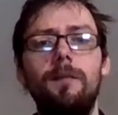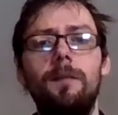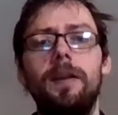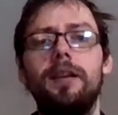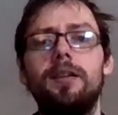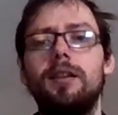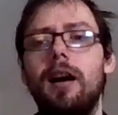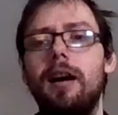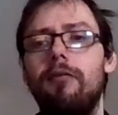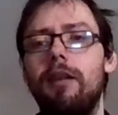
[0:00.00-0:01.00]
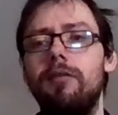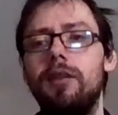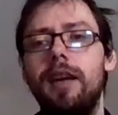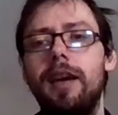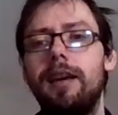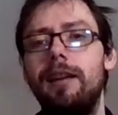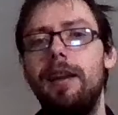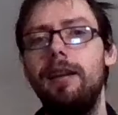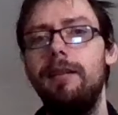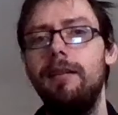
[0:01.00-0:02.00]
you can just tie it around your neck and
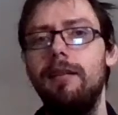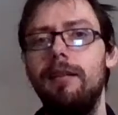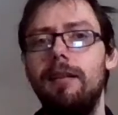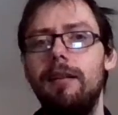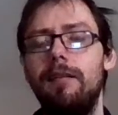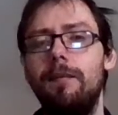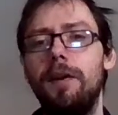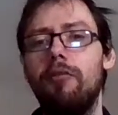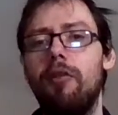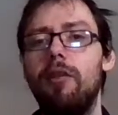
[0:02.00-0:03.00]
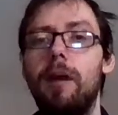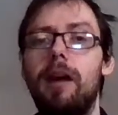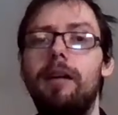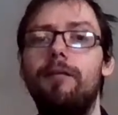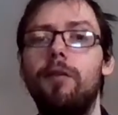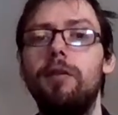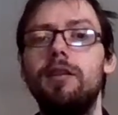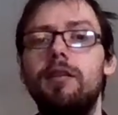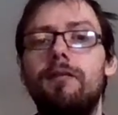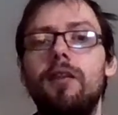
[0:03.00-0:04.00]
then not worry about it falling
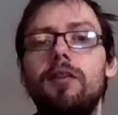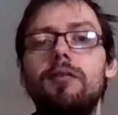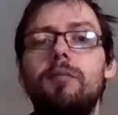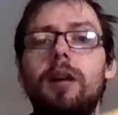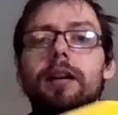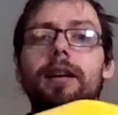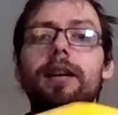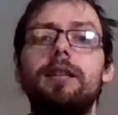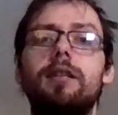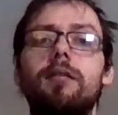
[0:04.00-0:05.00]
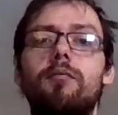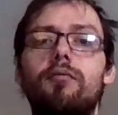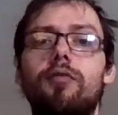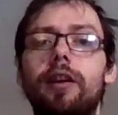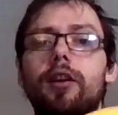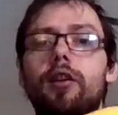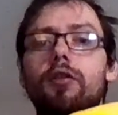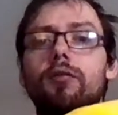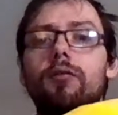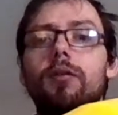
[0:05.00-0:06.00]
to the floor. But it is a pretty
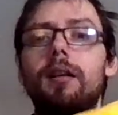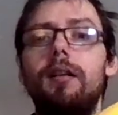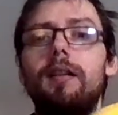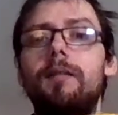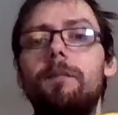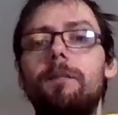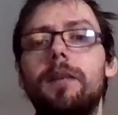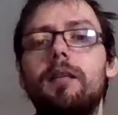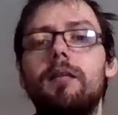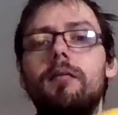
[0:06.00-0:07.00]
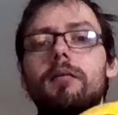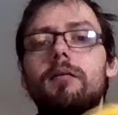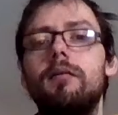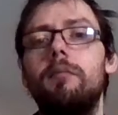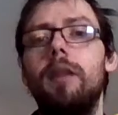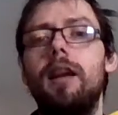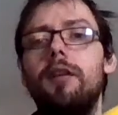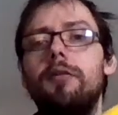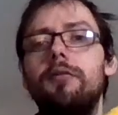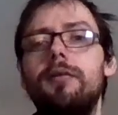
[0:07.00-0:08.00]
cool
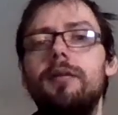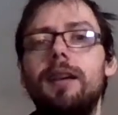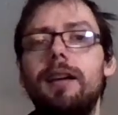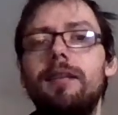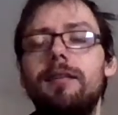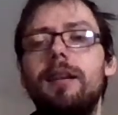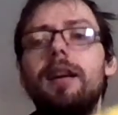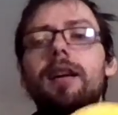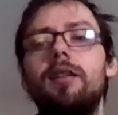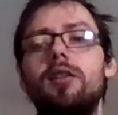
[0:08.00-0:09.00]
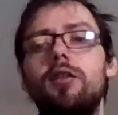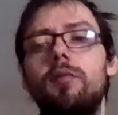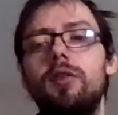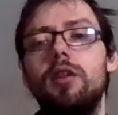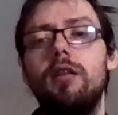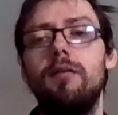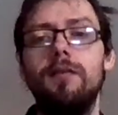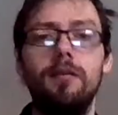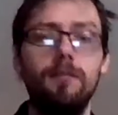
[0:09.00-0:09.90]
pillow, and it is super soft.